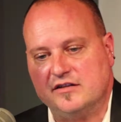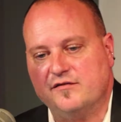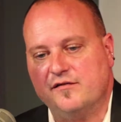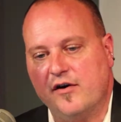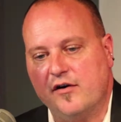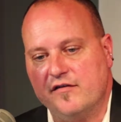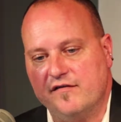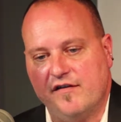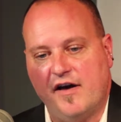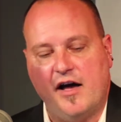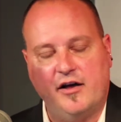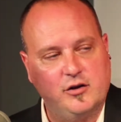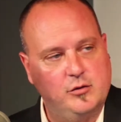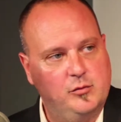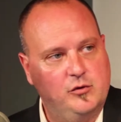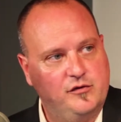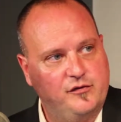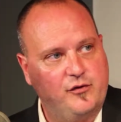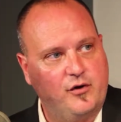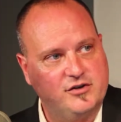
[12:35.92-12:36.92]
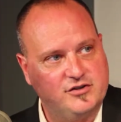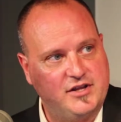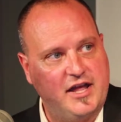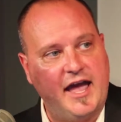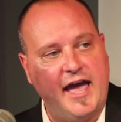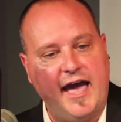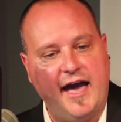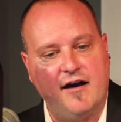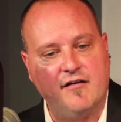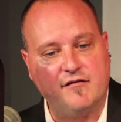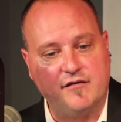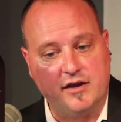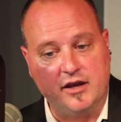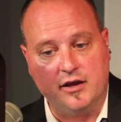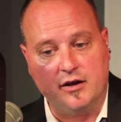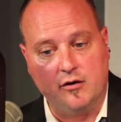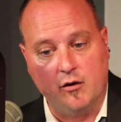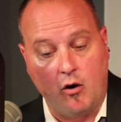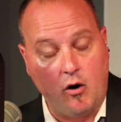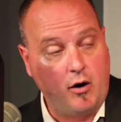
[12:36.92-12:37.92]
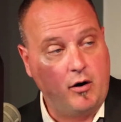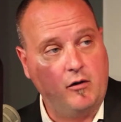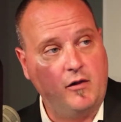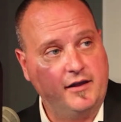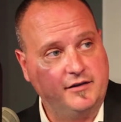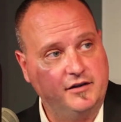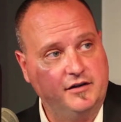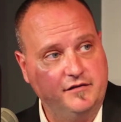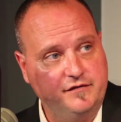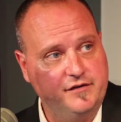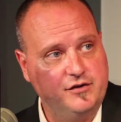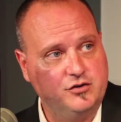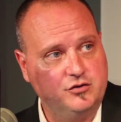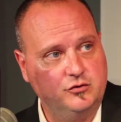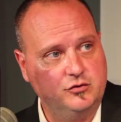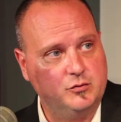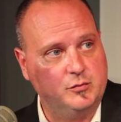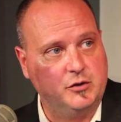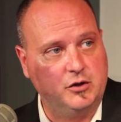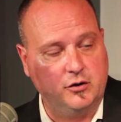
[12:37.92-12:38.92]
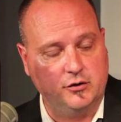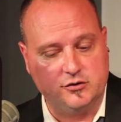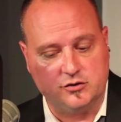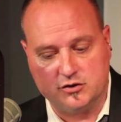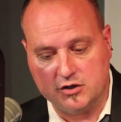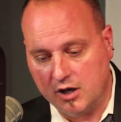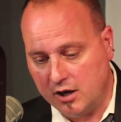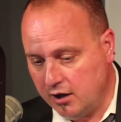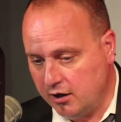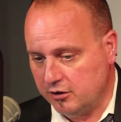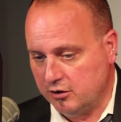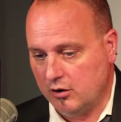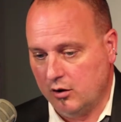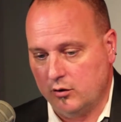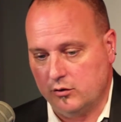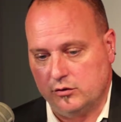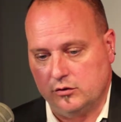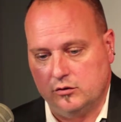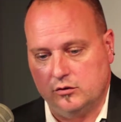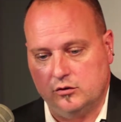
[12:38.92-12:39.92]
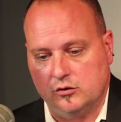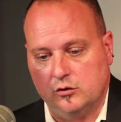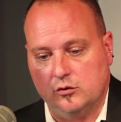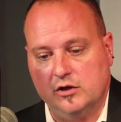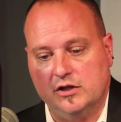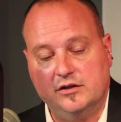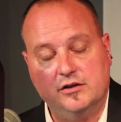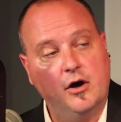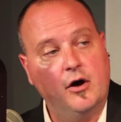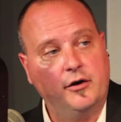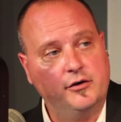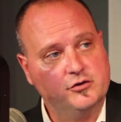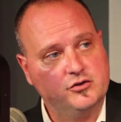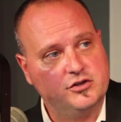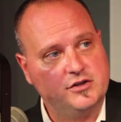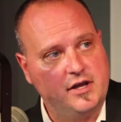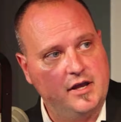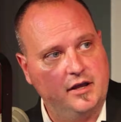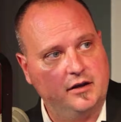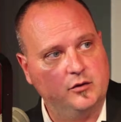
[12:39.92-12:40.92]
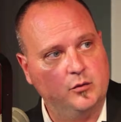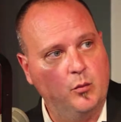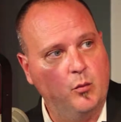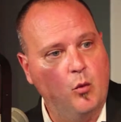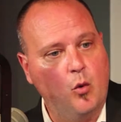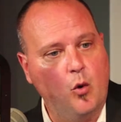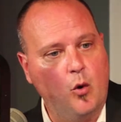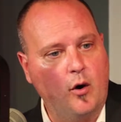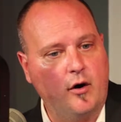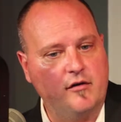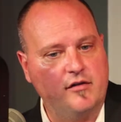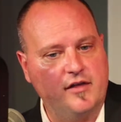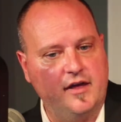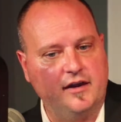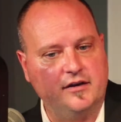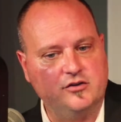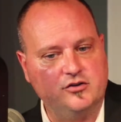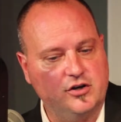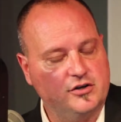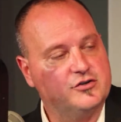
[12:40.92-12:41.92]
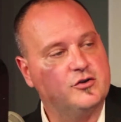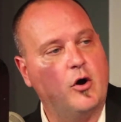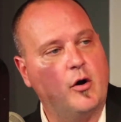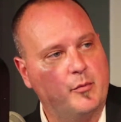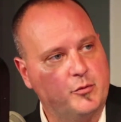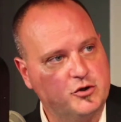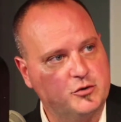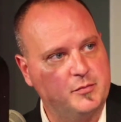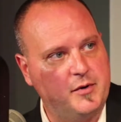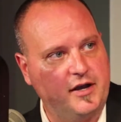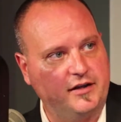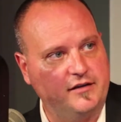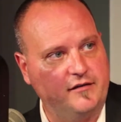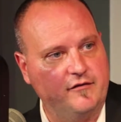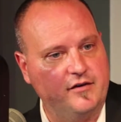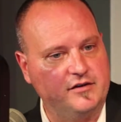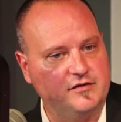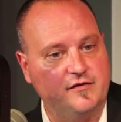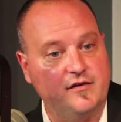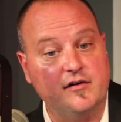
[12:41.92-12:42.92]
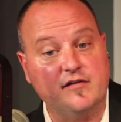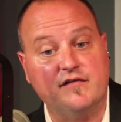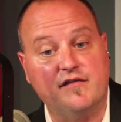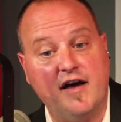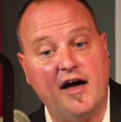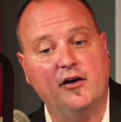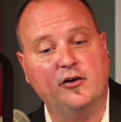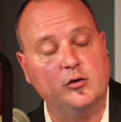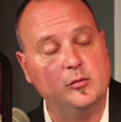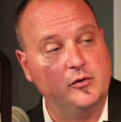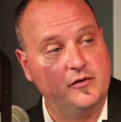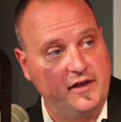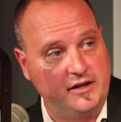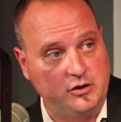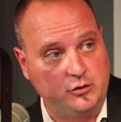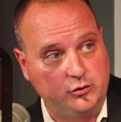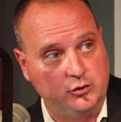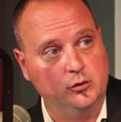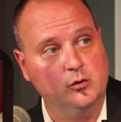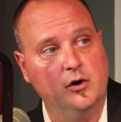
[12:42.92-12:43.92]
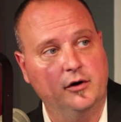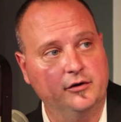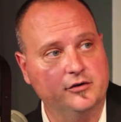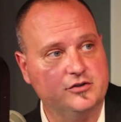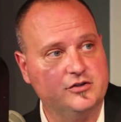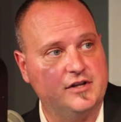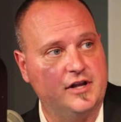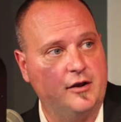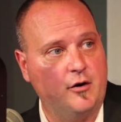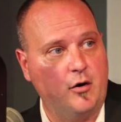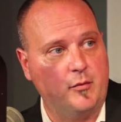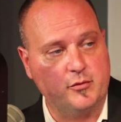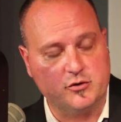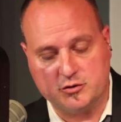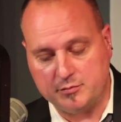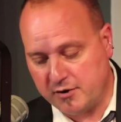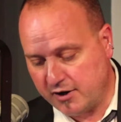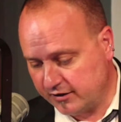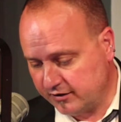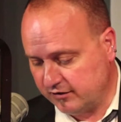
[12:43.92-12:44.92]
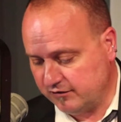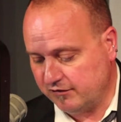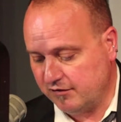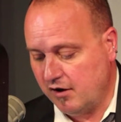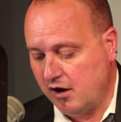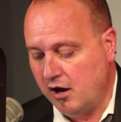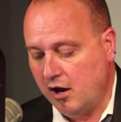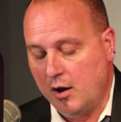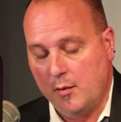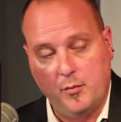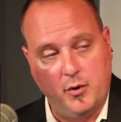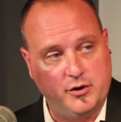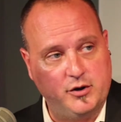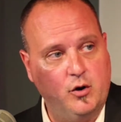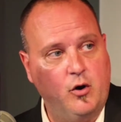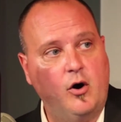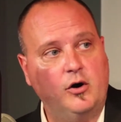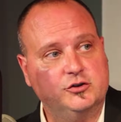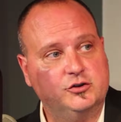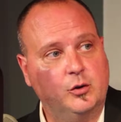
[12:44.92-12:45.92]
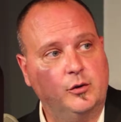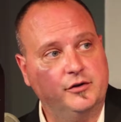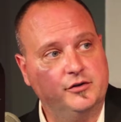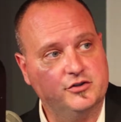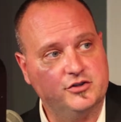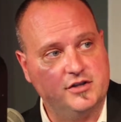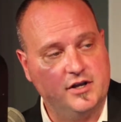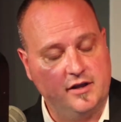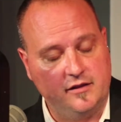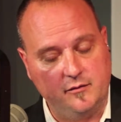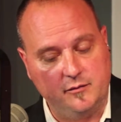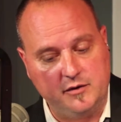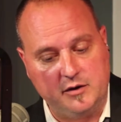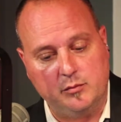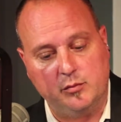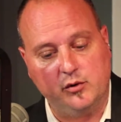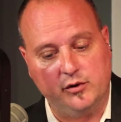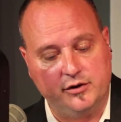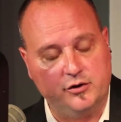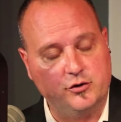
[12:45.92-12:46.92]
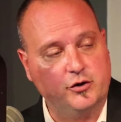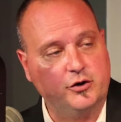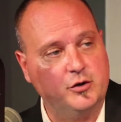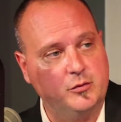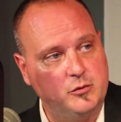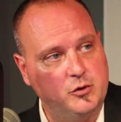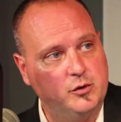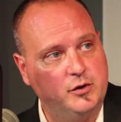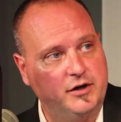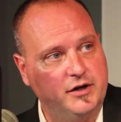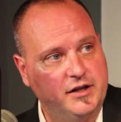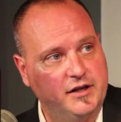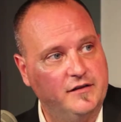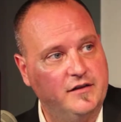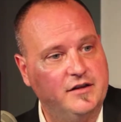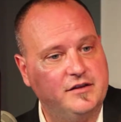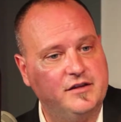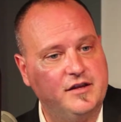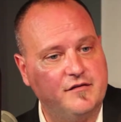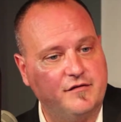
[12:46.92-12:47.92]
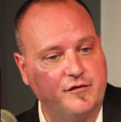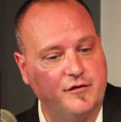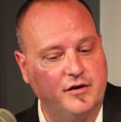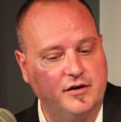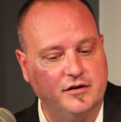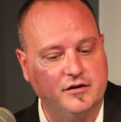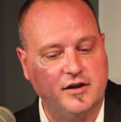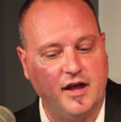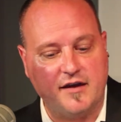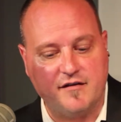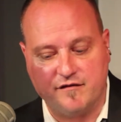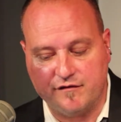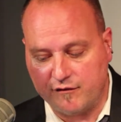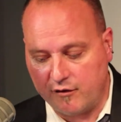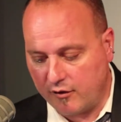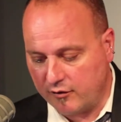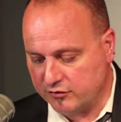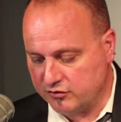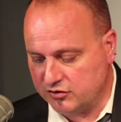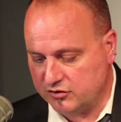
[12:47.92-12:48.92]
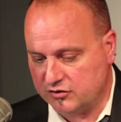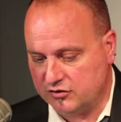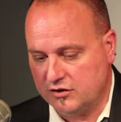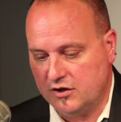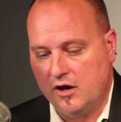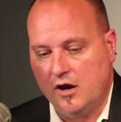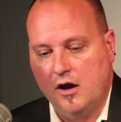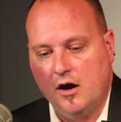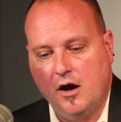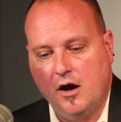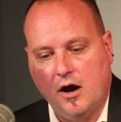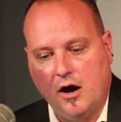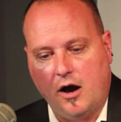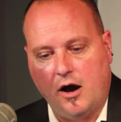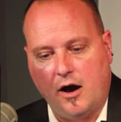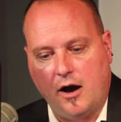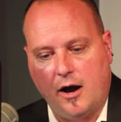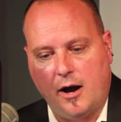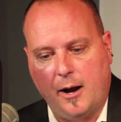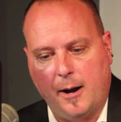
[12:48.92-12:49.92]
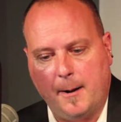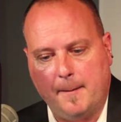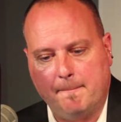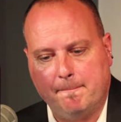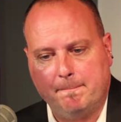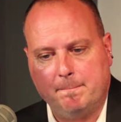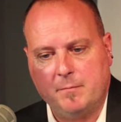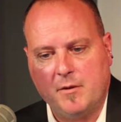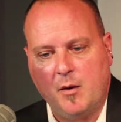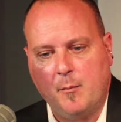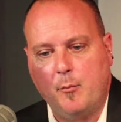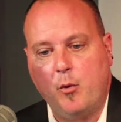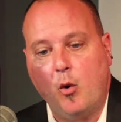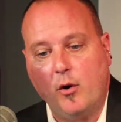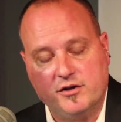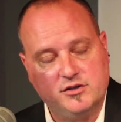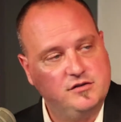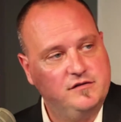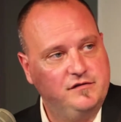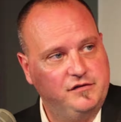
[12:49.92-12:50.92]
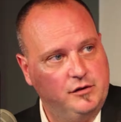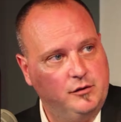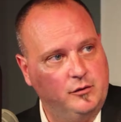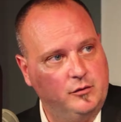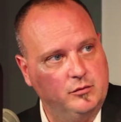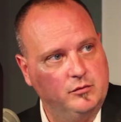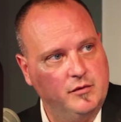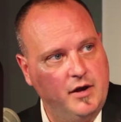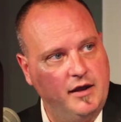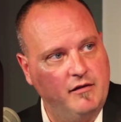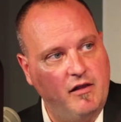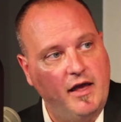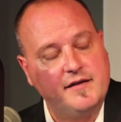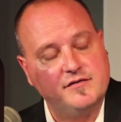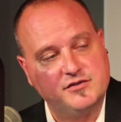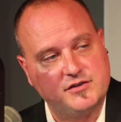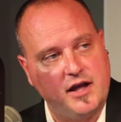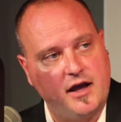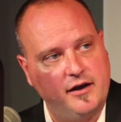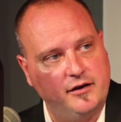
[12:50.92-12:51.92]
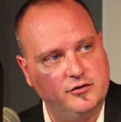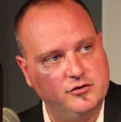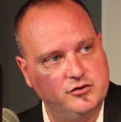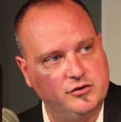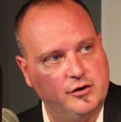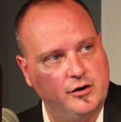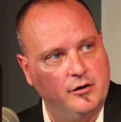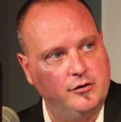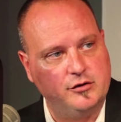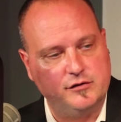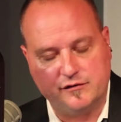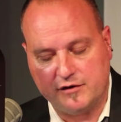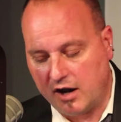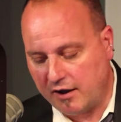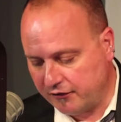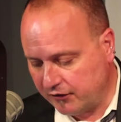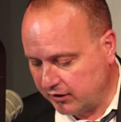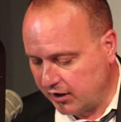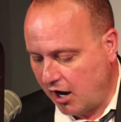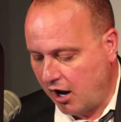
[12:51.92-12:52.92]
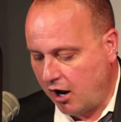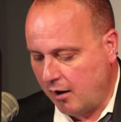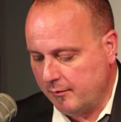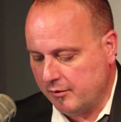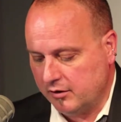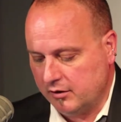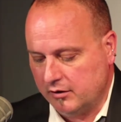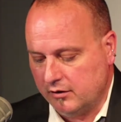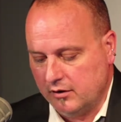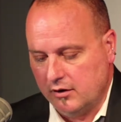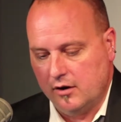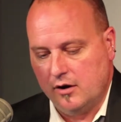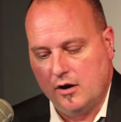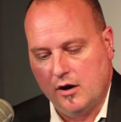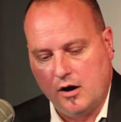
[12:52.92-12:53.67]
very valuable for us to have in our elected officials, because you need to understand more than just our perspective. And it's very valuable that you do understand our perspective, but you also understand the people in your community and the different diverse points of view and lifestyles. You've got the common